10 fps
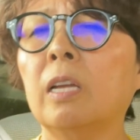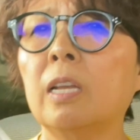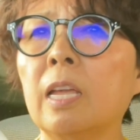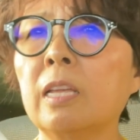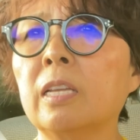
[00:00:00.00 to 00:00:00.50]

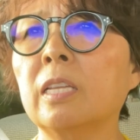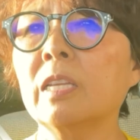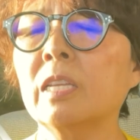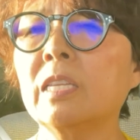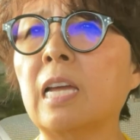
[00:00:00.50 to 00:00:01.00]
like
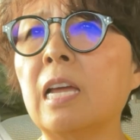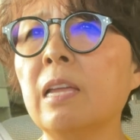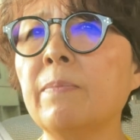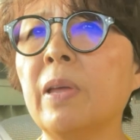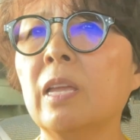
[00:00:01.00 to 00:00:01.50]

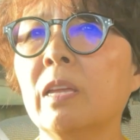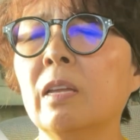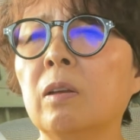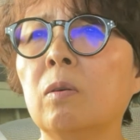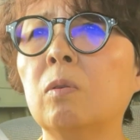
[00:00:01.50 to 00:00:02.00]
Time
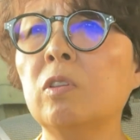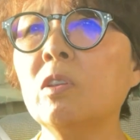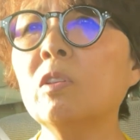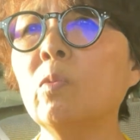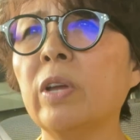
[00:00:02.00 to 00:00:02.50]
or
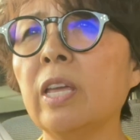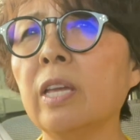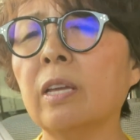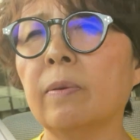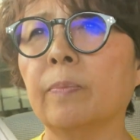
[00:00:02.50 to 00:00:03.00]

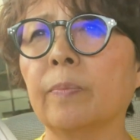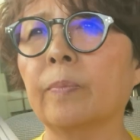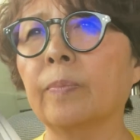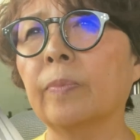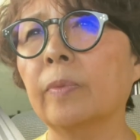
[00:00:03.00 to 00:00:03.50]
Newsweek
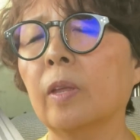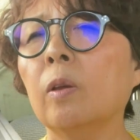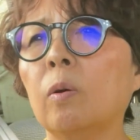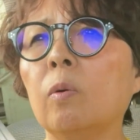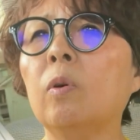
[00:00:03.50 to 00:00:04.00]

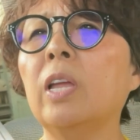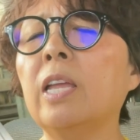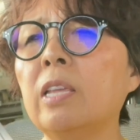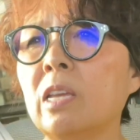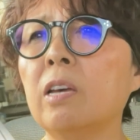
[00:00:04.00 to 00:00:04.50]
or
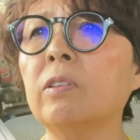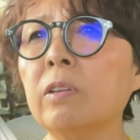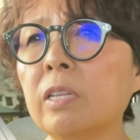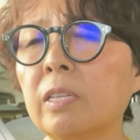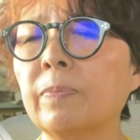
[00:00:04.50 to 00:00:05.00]
any
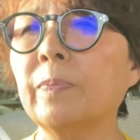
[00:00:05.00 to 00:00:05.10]
others,